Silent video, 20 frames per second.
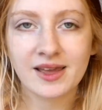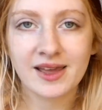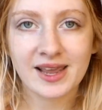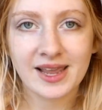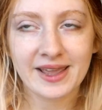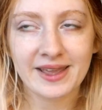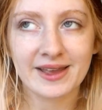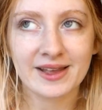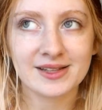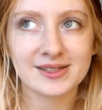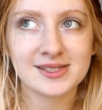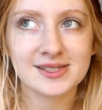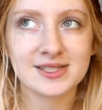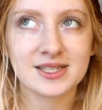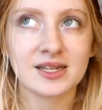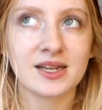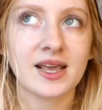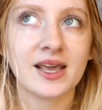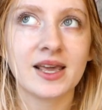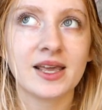and
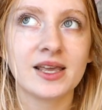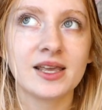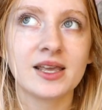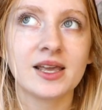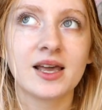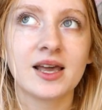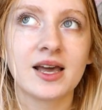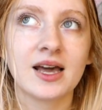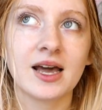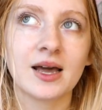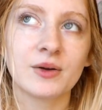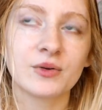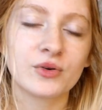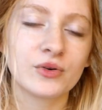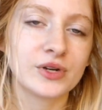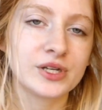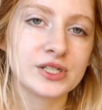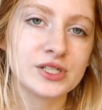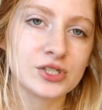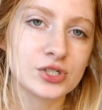today I'm
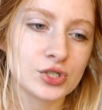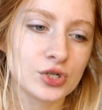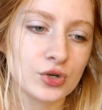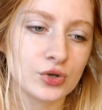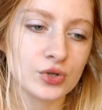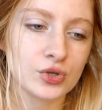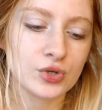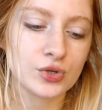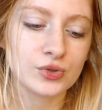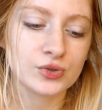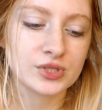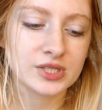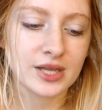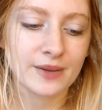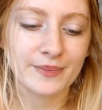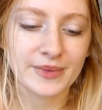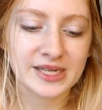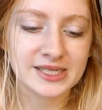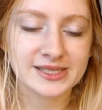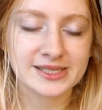going to show you step
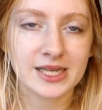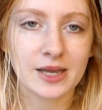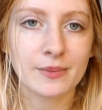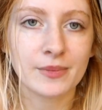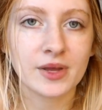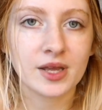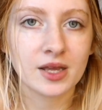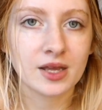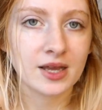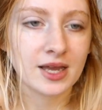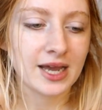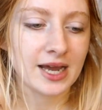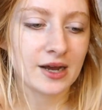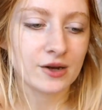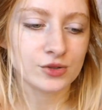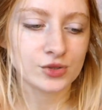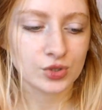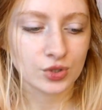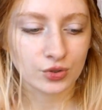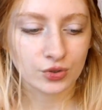by step how
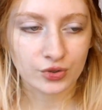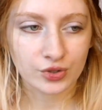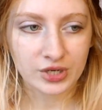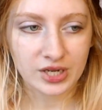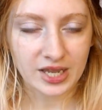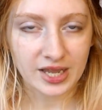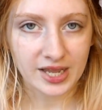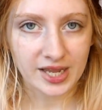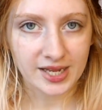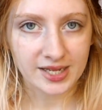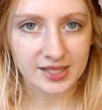to create